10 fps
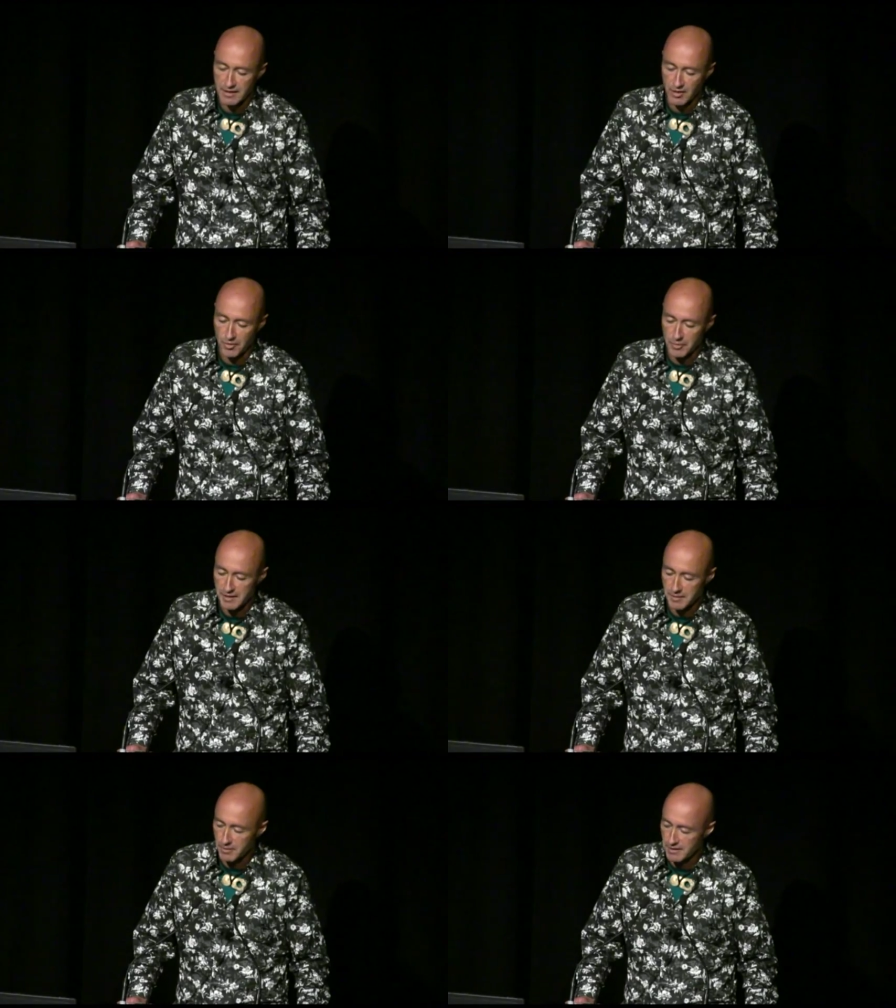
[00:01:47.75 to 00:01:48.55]
And on the
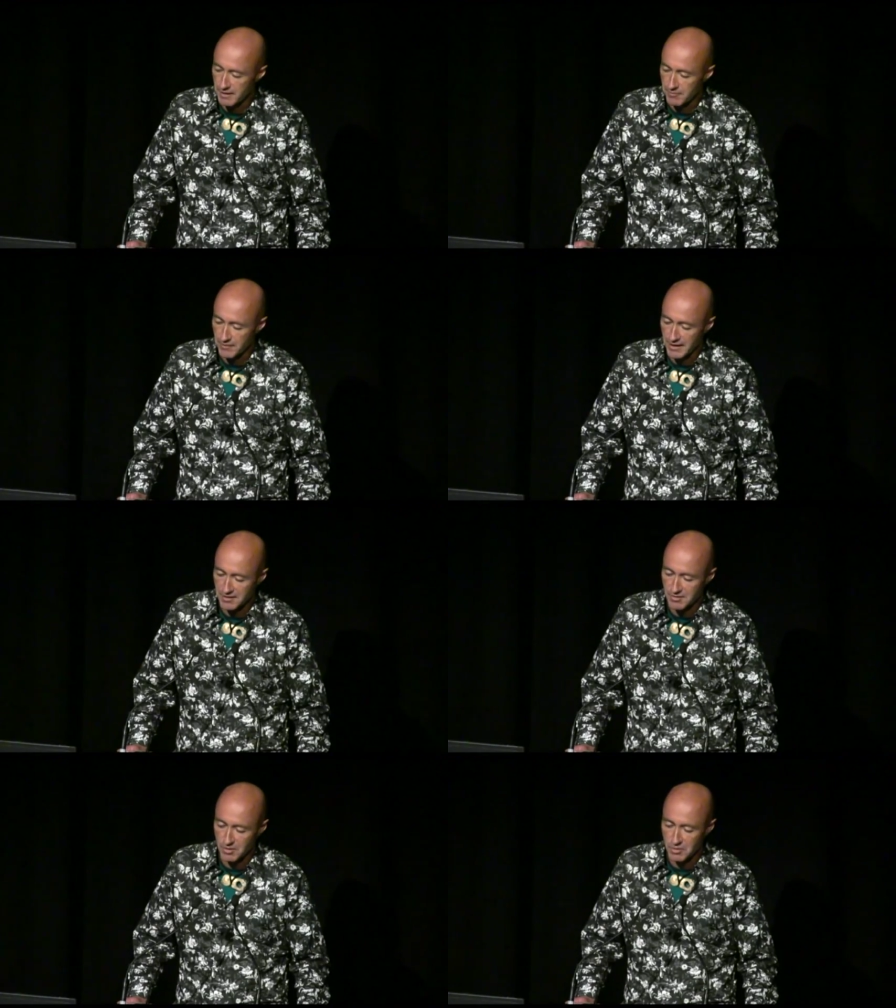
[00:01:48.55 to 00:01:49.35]
way up, I um,
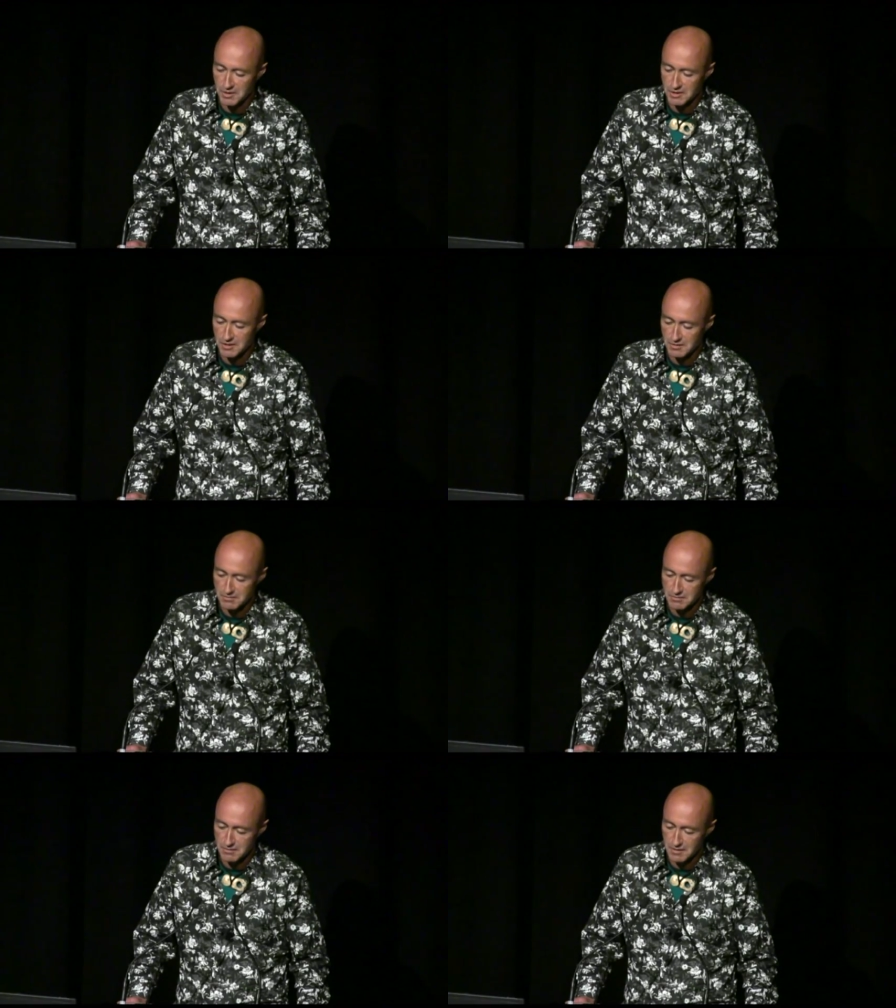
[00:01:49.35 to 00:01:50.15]
asked him the question,
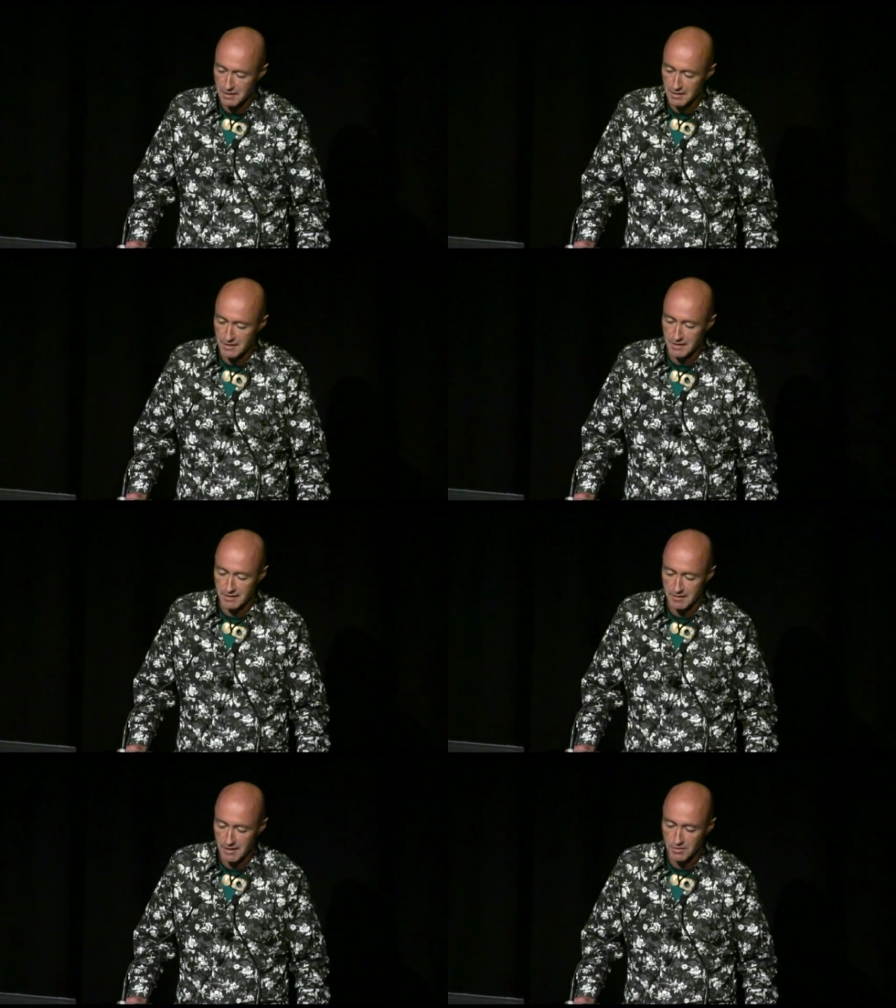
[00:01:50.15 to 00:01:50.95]
"Hey,
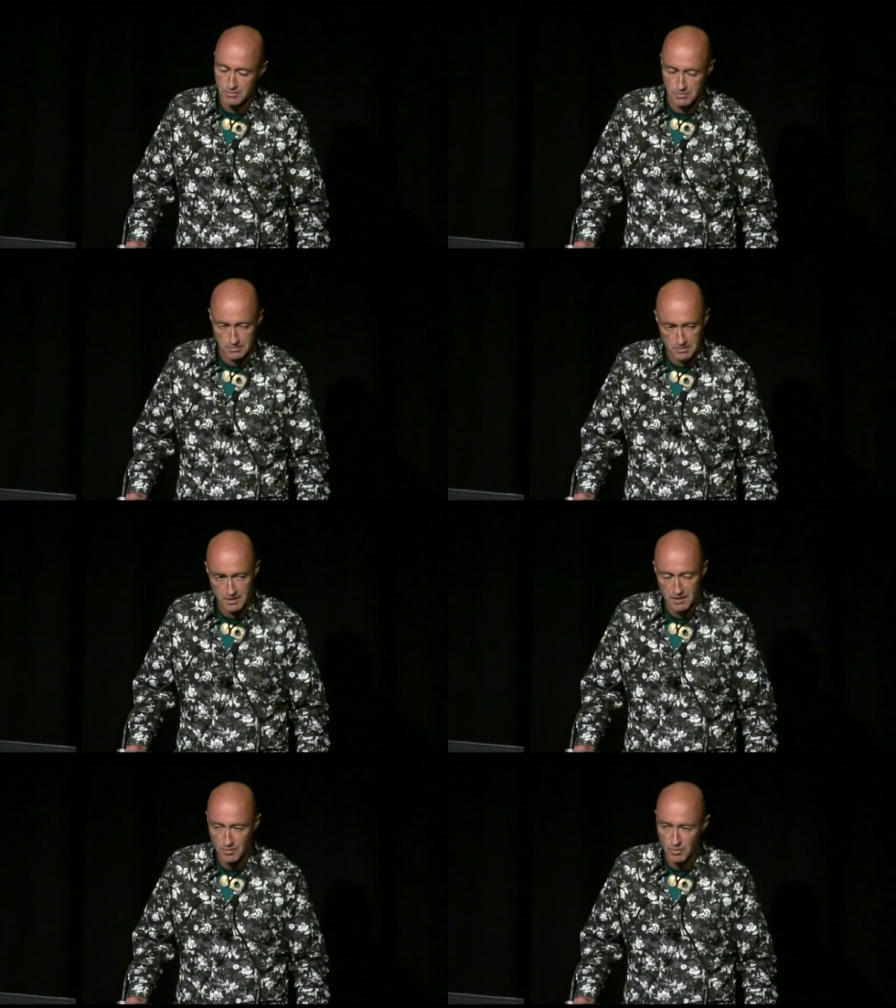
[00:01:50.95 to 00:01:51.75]
Uncle,
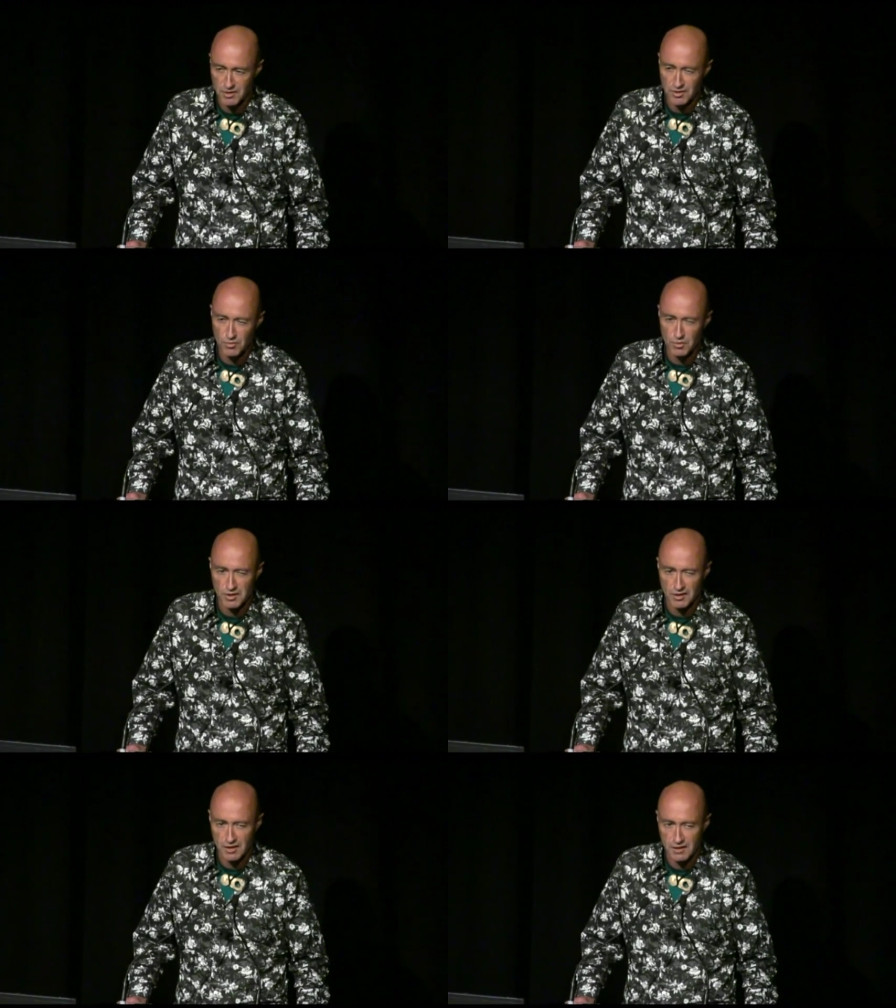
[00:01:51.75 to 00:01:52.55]
what does the
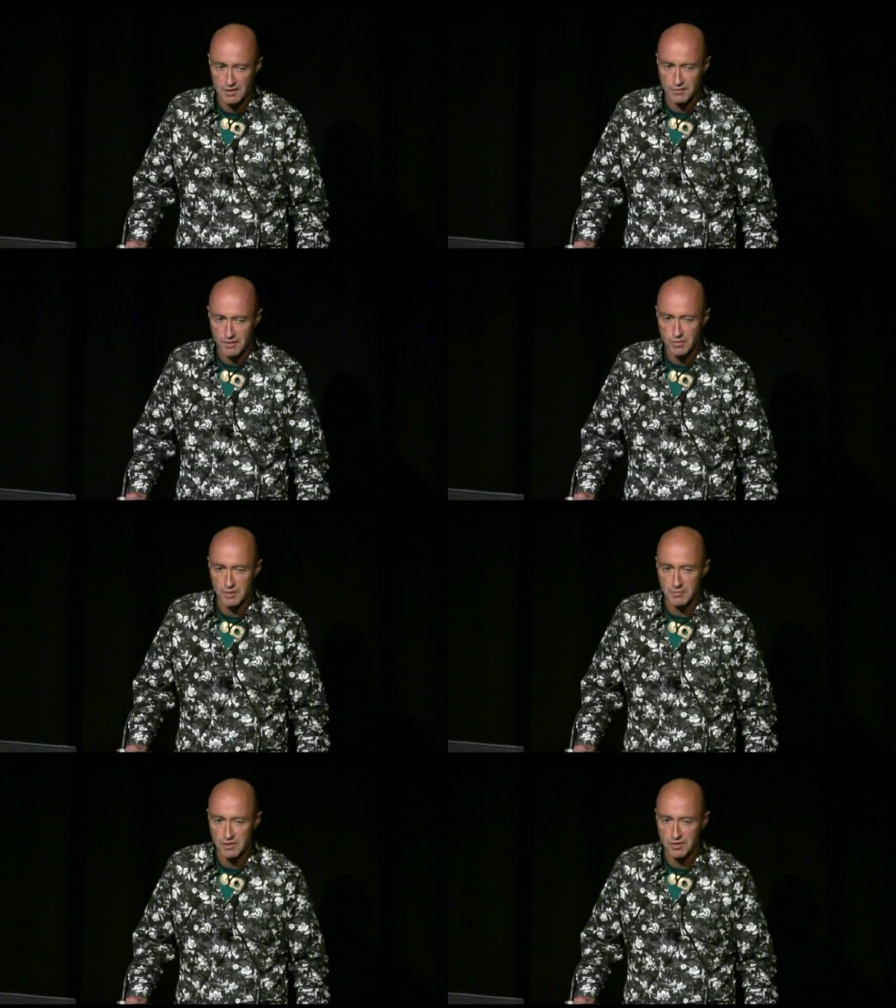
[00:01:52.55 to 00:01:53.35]
word tangata
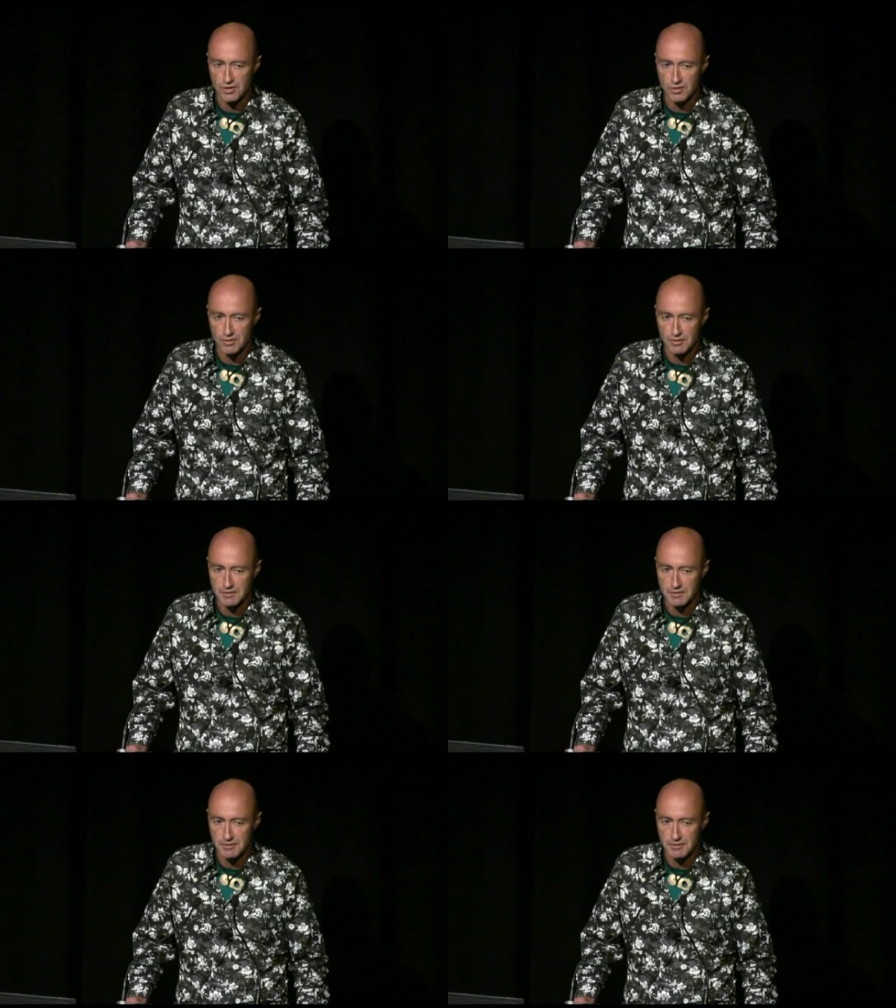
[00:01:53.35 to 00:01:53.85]
whenua mean to you?"